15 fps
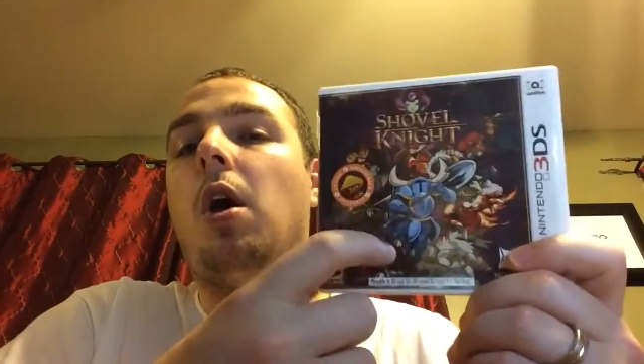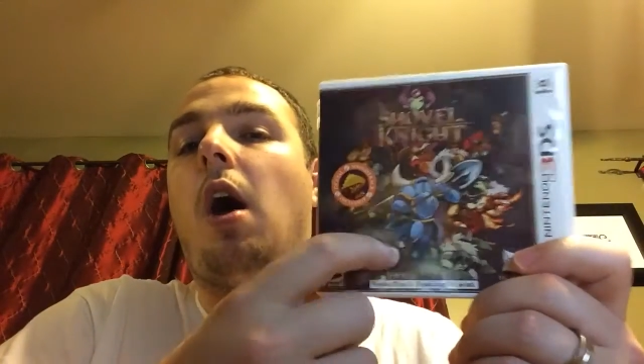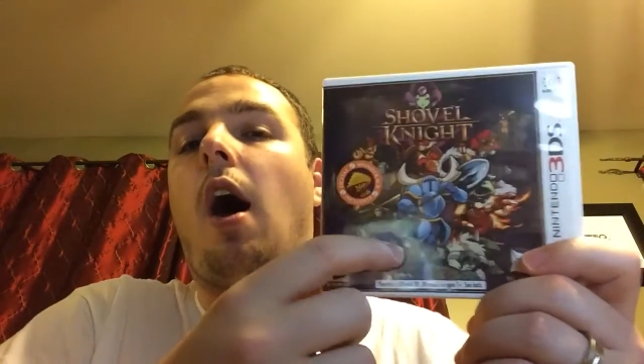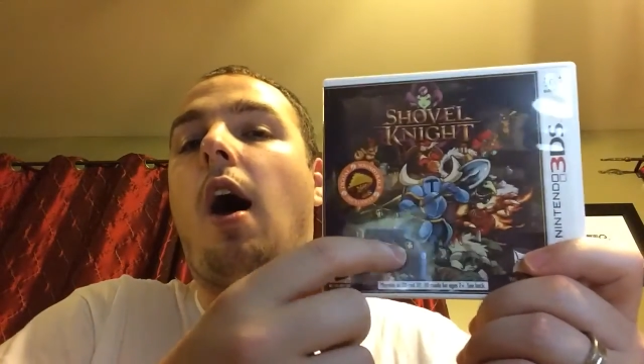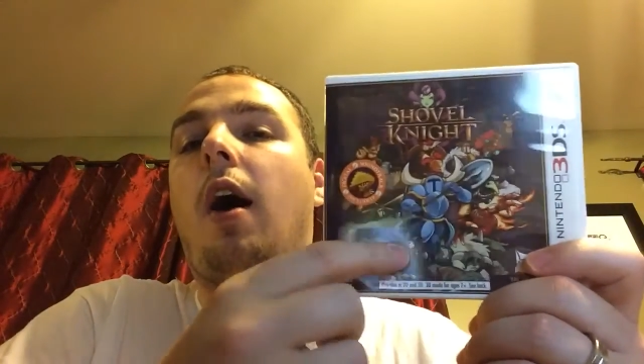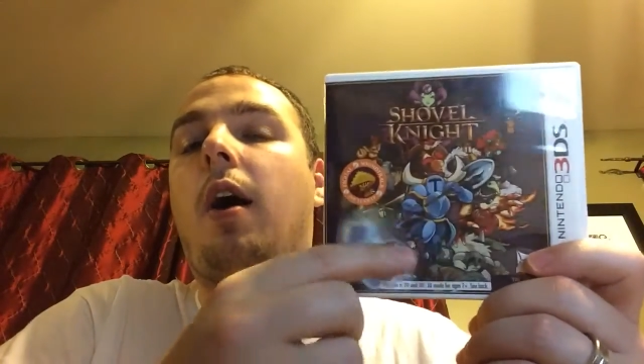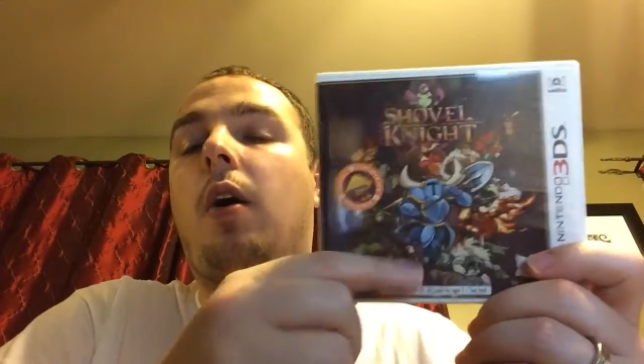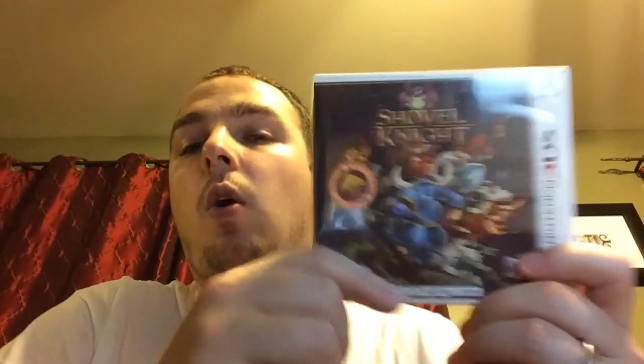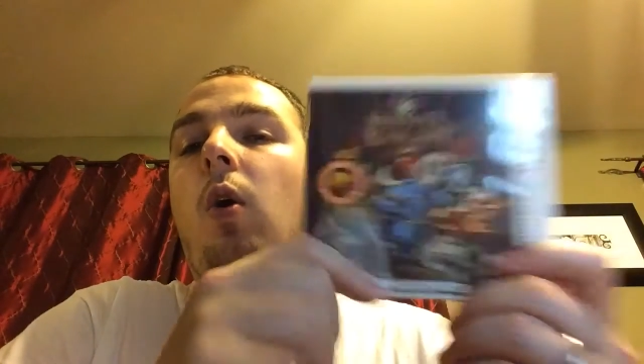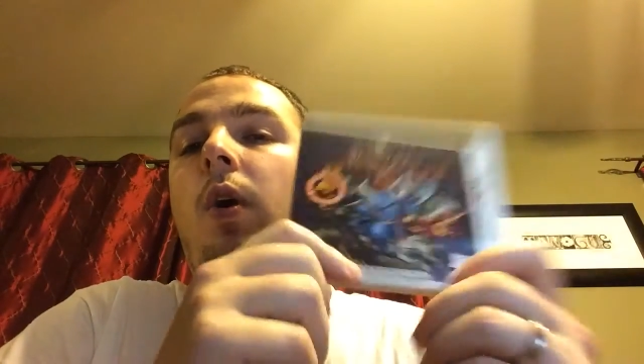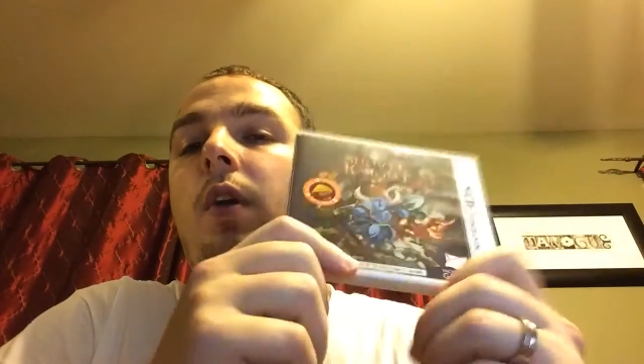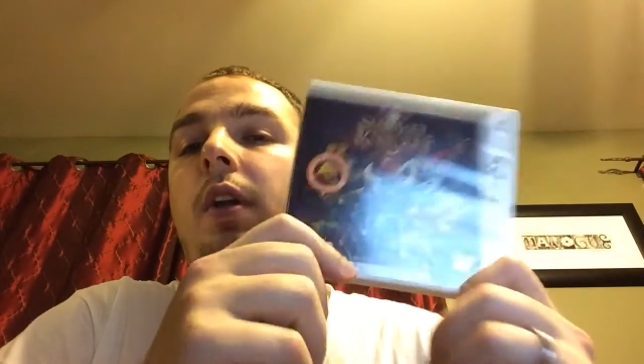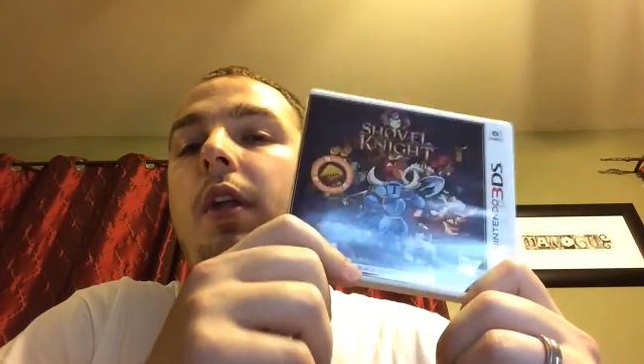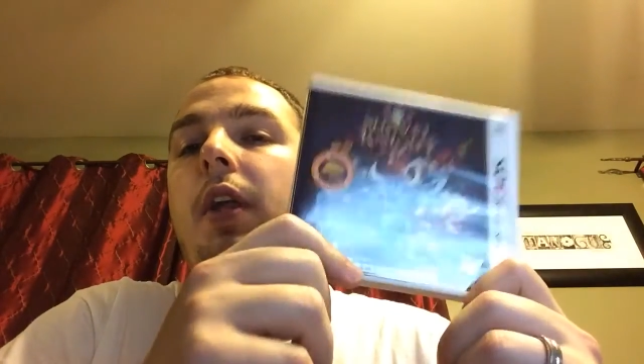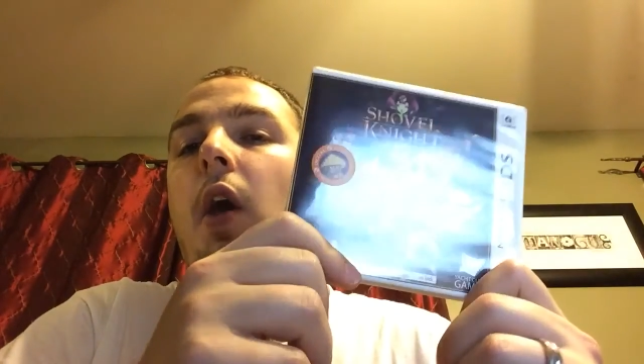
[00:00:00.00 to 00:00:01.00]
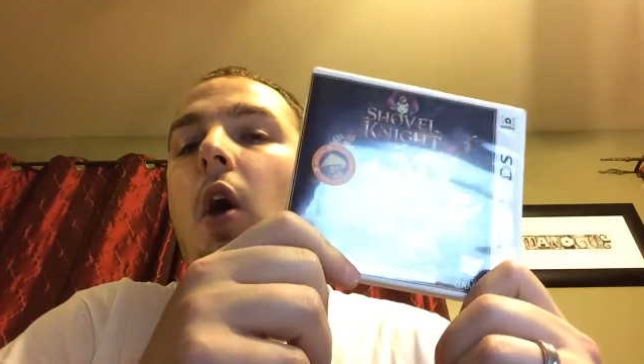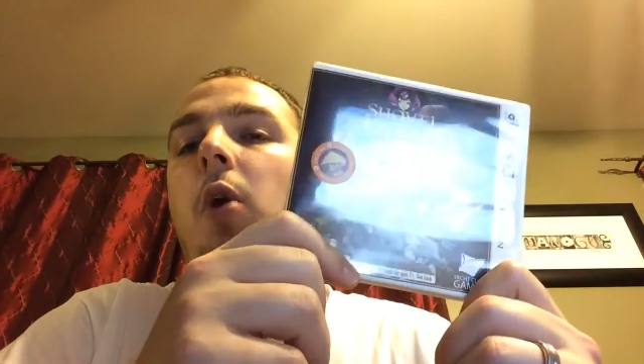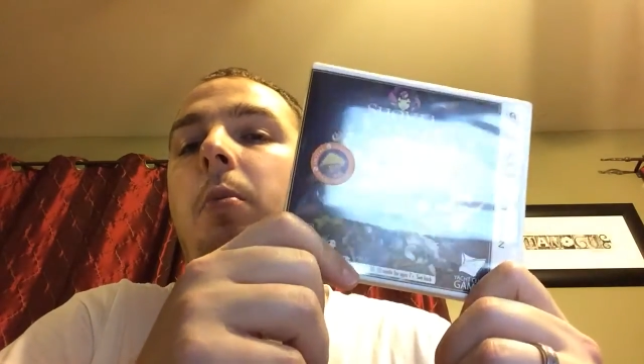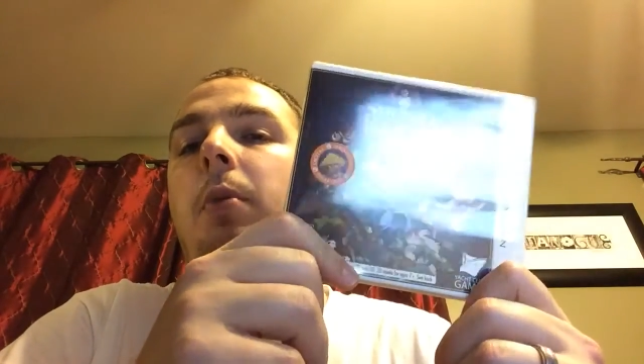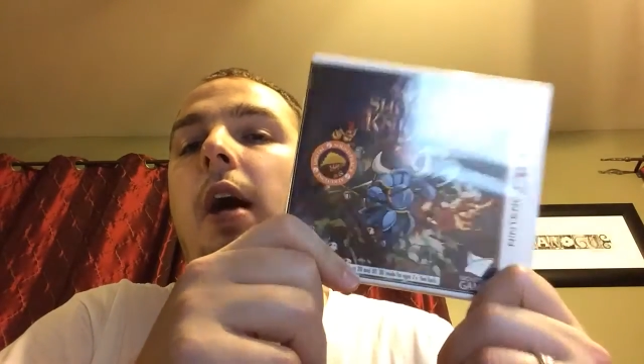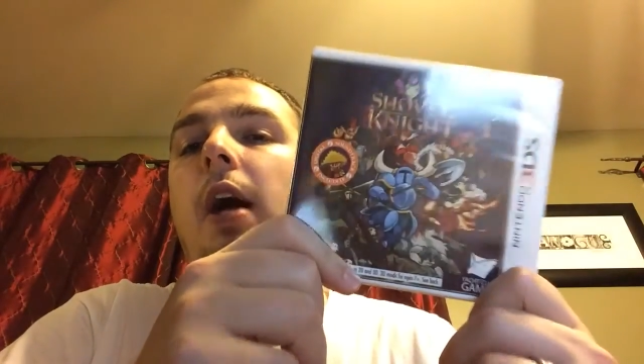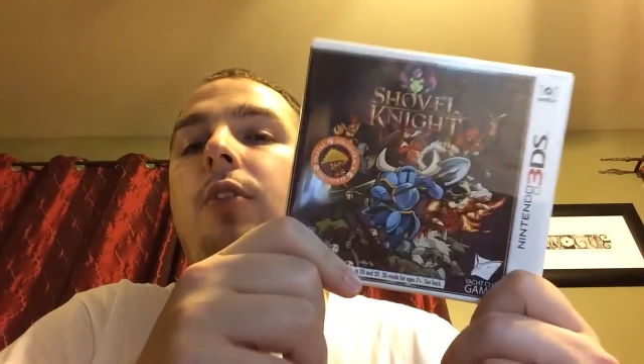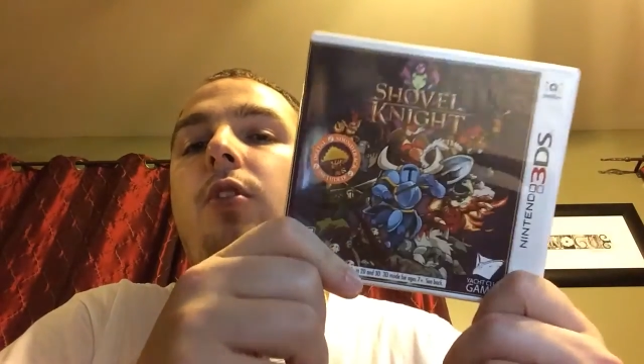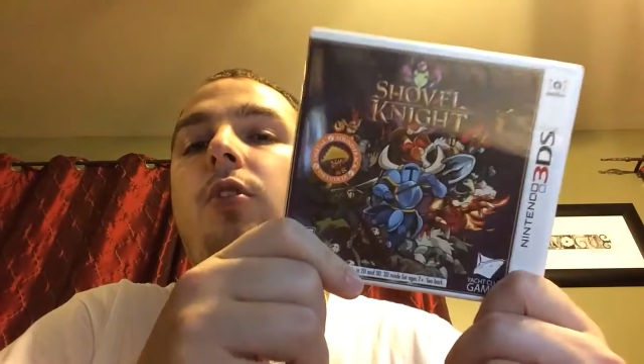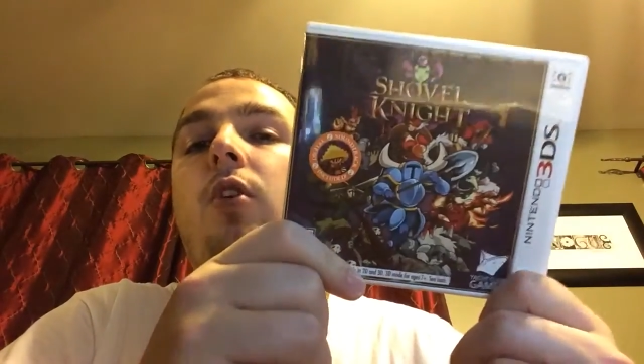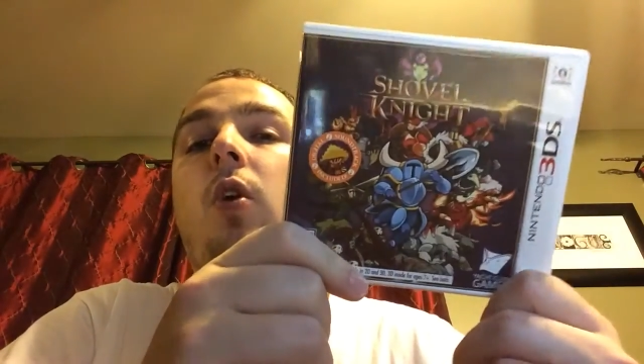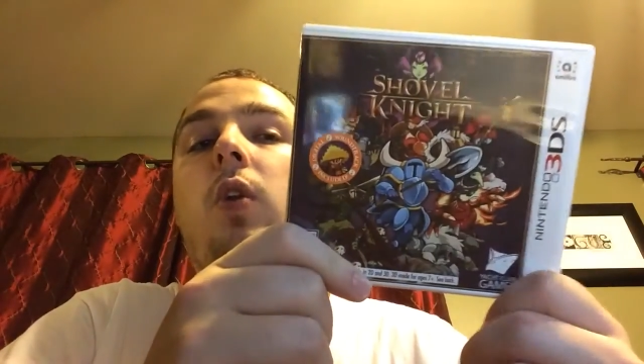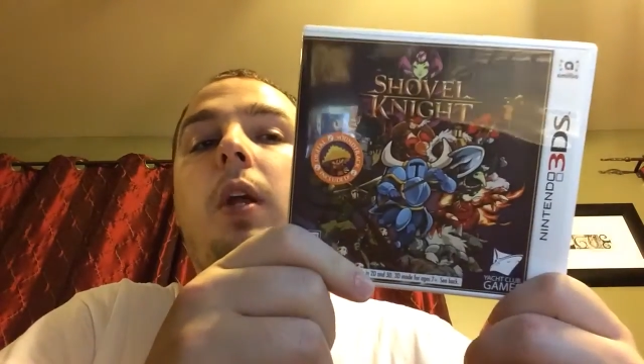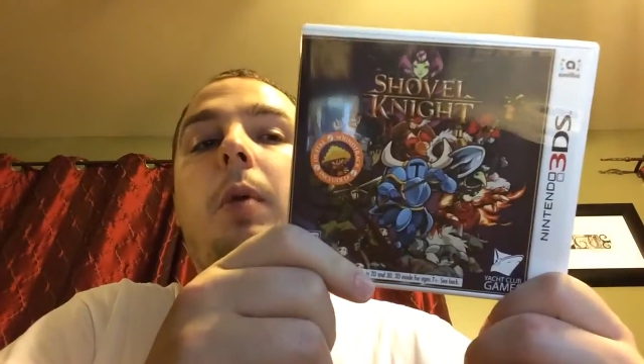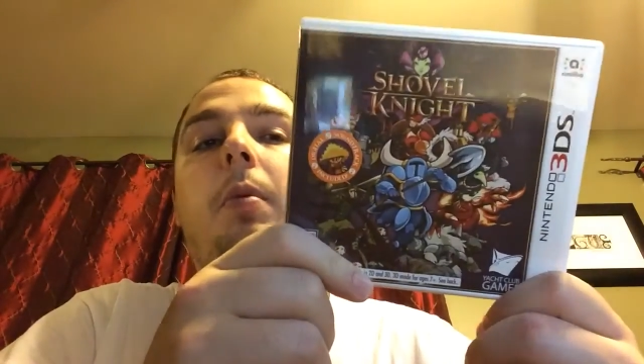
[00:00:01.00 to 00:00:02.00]
on the home consoles
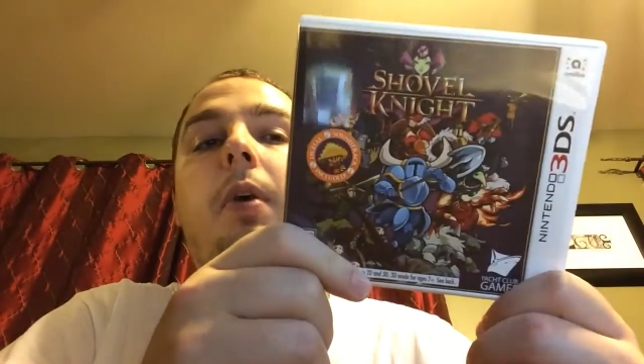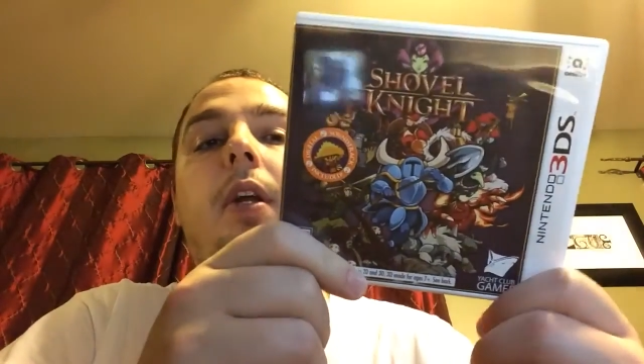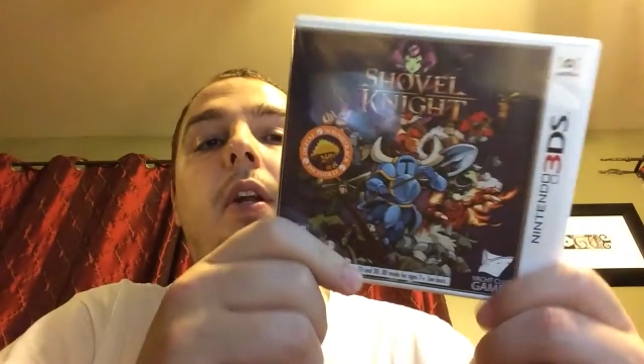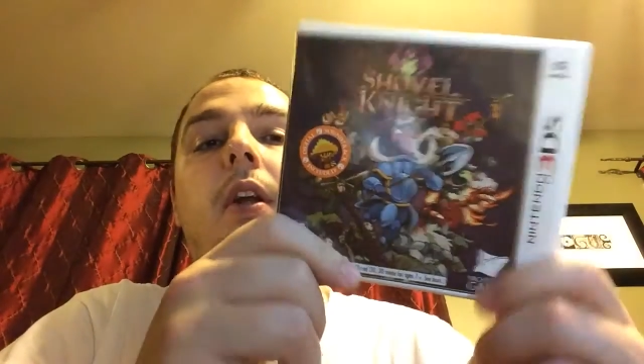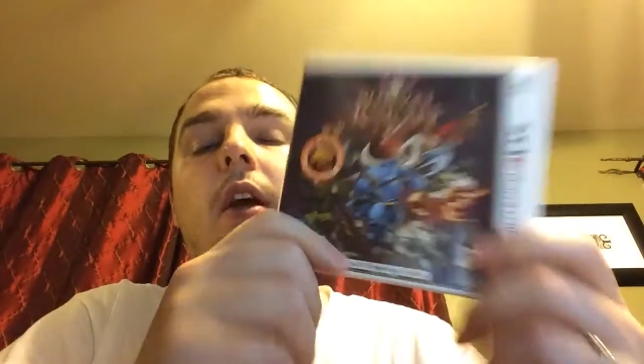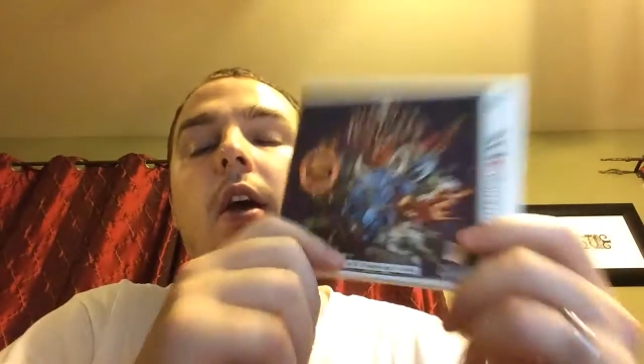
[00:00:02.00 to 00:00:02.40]
only, but